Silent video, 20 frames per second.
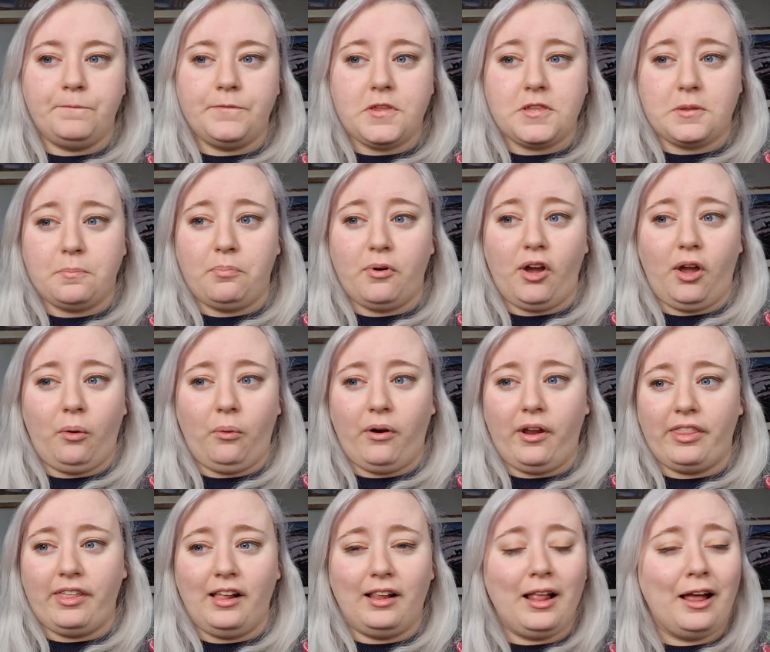to the point where
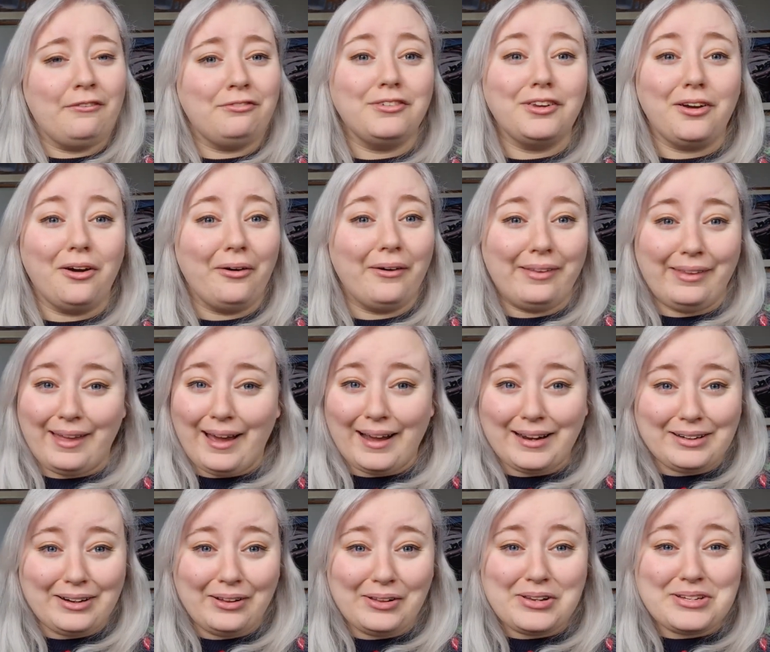they'll have to go in the
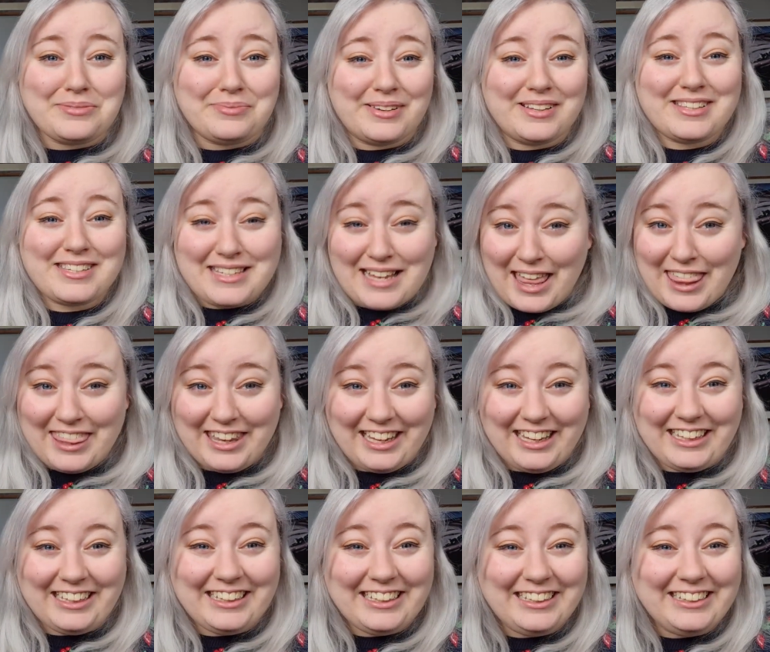acknowledgements, I think